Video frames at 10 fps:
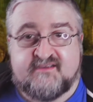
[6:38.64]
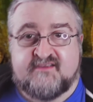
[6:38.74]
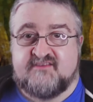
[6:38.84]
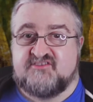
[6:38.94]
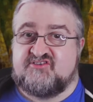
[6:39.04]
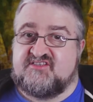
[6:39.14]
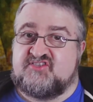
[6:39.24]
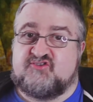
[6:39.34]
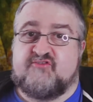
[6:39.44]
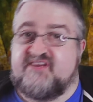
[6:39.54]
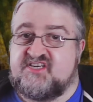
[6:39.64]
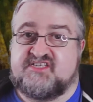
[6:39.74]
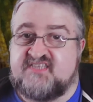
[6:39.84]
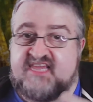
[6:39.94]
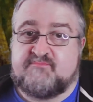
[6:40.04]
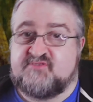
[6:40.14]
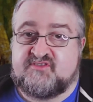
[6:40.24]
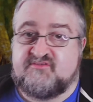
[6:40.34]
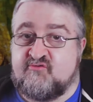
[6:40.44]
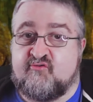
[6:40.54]
So the story just keeps
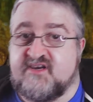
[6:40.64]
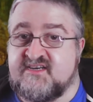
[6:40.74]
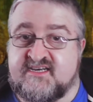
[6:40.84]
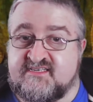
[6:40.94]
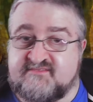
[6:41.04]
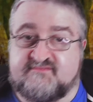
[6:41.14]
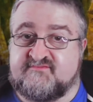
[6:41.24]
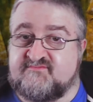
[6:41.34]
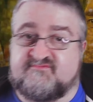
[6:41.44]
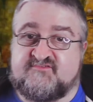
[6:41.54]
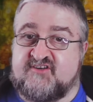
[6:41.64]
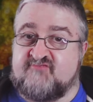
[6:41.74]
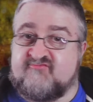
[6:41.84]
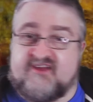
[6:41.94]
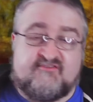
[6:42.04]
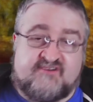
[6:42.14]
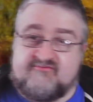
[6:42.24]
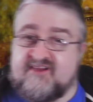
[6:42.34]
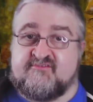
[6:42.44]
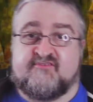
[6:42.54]
going round and
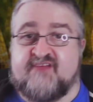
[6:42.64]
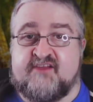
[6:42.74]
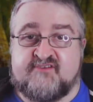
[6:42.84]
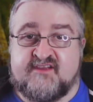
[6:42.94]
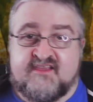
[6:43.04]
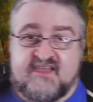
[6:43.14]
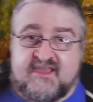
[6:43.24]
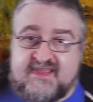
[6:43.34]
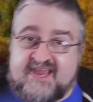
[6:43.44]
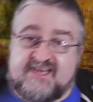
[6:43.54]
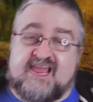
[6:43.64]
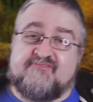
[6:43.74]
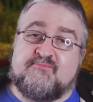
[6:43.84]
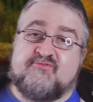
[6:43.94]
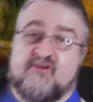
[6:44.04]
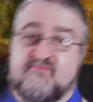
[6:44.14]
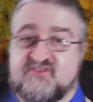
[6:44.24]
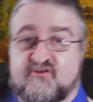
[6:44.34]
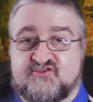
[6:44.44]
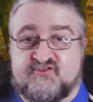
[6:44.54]
round and round. And half the problem is
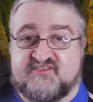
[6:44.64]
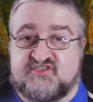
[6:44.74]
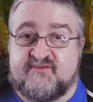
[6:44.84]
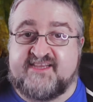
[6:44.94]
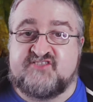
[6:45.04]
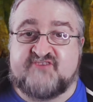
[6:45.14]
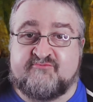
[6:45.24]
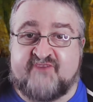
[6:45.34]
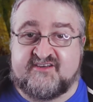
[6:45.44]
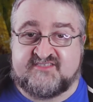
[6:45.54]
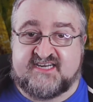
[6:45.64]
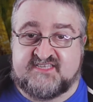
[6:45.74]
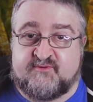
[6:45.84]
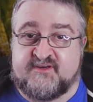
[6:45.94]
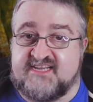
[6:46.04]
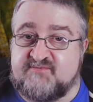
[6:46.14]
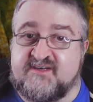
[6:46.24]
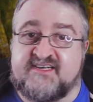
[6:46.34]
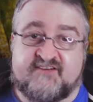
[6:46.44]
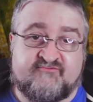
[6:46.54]
also there's so many script writers in this one. This
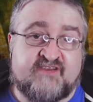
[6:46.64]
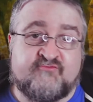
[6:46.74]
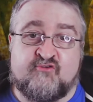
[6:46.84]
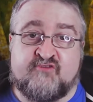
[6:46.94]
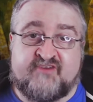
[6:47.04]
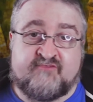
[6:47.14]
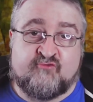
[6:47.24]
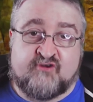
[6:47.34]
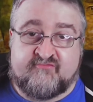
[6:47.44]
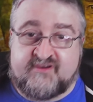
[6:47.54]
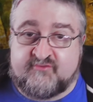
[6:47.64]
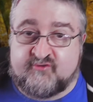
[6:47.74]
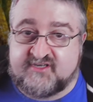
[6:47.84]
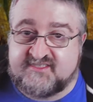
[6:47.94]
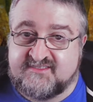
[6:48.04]
one can get rewrote.